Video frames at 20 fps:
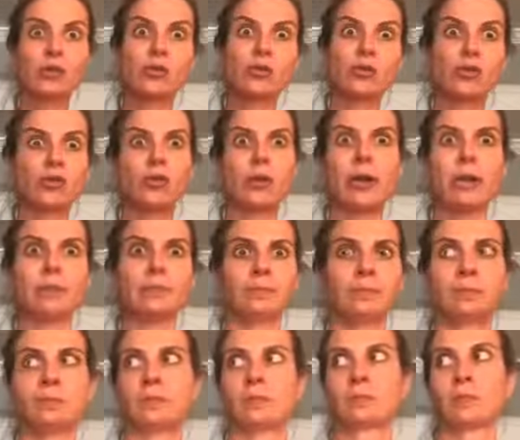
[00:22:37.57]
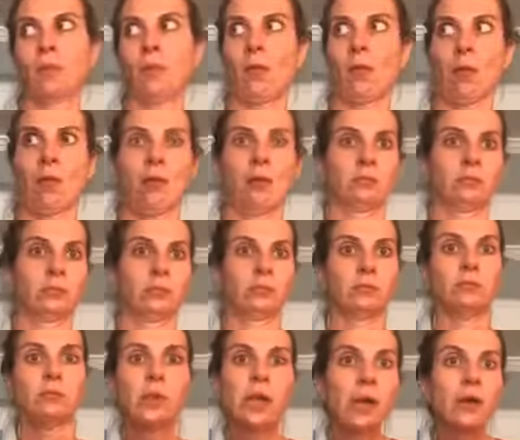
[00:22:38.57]
there's this great
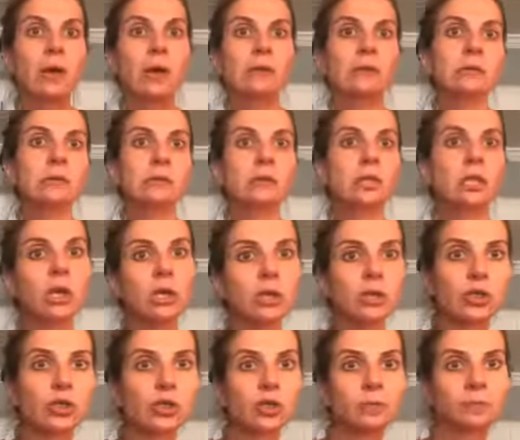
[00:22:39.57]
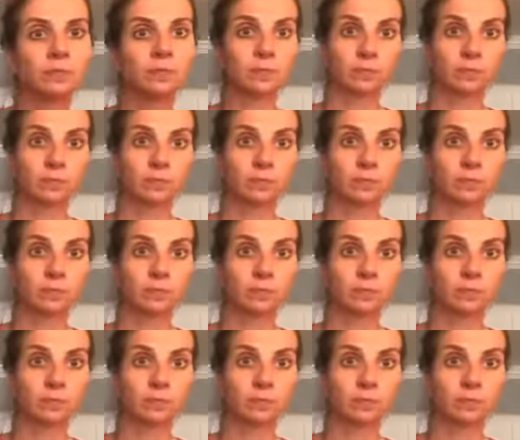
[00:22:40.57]
playground near the arch.